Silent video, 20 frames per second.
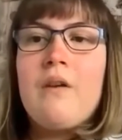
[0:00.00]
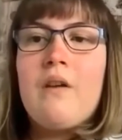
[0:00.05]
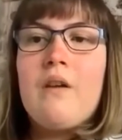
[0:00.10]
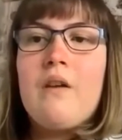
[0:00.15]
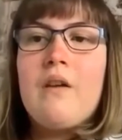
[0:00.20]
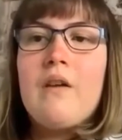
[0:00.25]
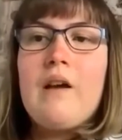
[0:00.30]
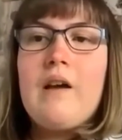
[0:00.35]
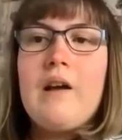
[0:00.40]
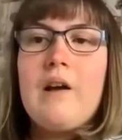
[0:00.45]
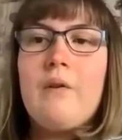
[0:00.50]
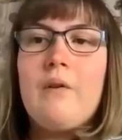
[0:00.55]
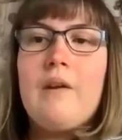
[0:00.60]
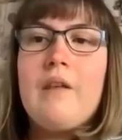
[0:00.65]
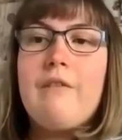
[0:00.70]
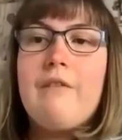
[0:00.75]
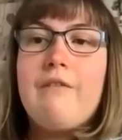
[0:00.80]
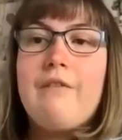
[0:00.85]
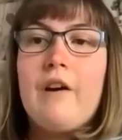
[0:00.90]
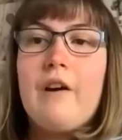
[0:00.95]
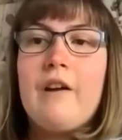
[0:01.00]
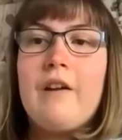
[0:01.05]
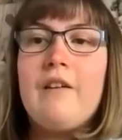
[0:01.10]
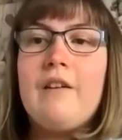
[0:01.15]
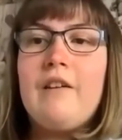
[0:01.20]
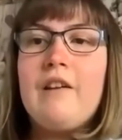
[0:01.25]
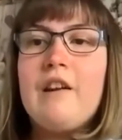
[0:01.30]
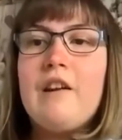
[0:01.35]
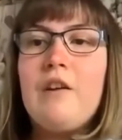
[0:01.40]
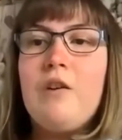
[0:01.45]
and how they're
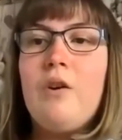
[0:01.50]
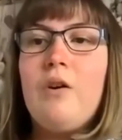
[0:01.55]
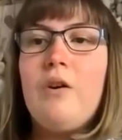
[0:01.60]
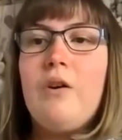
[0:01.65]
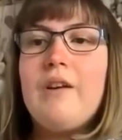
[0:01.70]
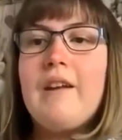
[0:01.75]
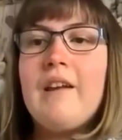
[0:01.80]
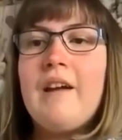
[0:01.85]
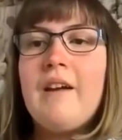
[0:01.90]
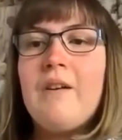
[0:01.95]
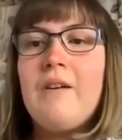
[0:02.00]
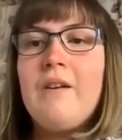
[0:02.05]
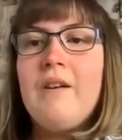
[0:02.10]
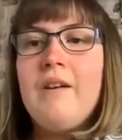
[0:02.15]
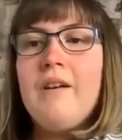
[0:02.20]
finding lockdown.